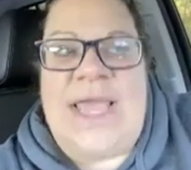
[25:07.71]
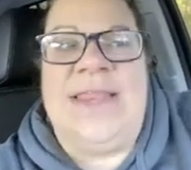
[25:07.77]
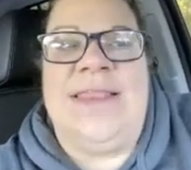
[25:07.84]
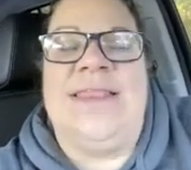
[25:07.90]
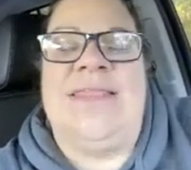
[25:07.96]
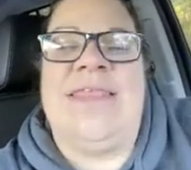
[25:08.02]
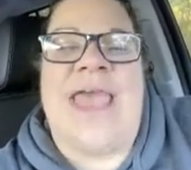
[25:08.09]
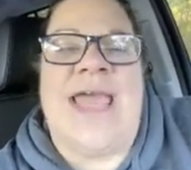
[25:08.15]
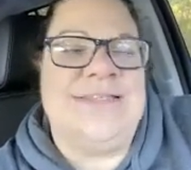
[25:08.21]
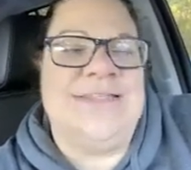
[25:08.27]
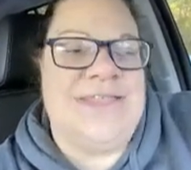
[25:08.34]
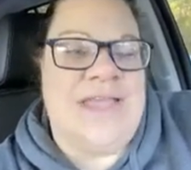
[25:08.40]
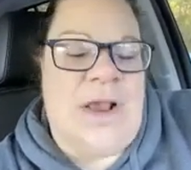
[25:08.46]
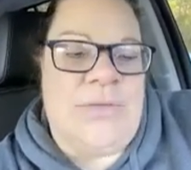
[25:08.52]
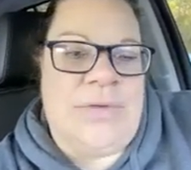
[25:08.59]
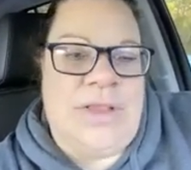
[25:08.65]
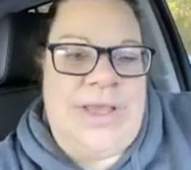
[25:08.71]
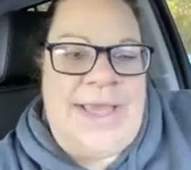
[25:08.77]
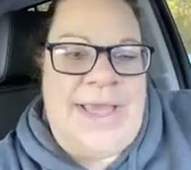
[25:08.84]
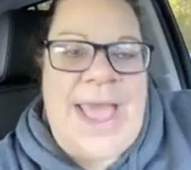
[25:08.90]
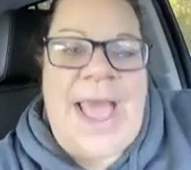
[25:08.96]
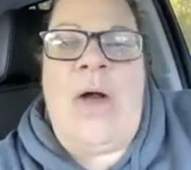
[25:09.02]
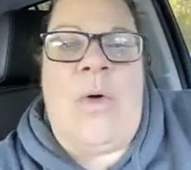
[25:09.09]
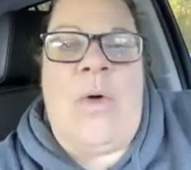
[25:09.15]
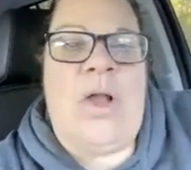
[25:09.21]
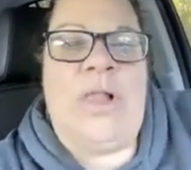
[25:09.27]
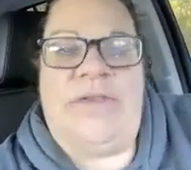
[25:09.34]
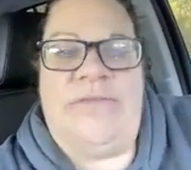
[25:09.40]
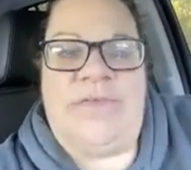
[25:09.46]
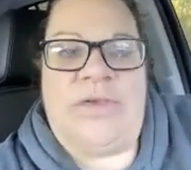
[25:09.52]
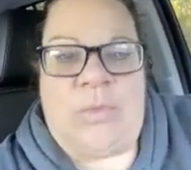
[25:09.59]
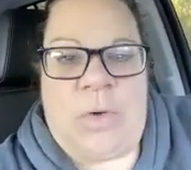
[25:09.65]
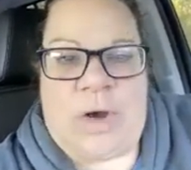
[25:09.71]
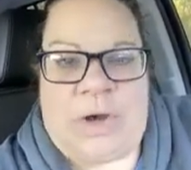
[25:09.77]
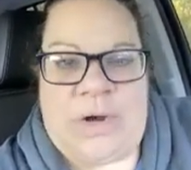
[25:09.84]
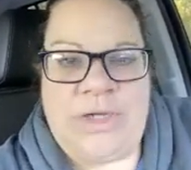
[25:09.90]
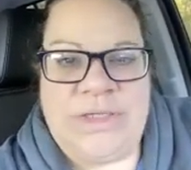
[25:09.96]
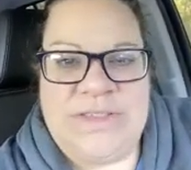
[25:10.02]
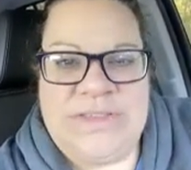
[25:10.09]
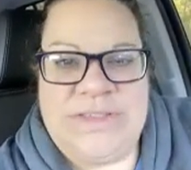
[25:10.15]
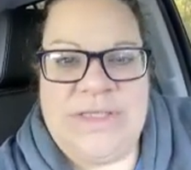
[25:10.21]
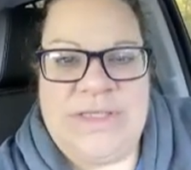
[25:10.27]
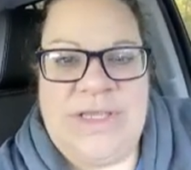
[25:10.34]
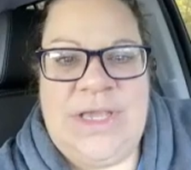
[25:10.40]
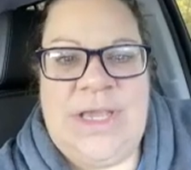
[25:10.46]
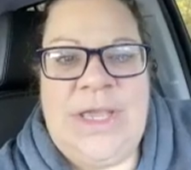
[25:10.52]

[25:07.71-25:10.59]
And that's not really how all of it works.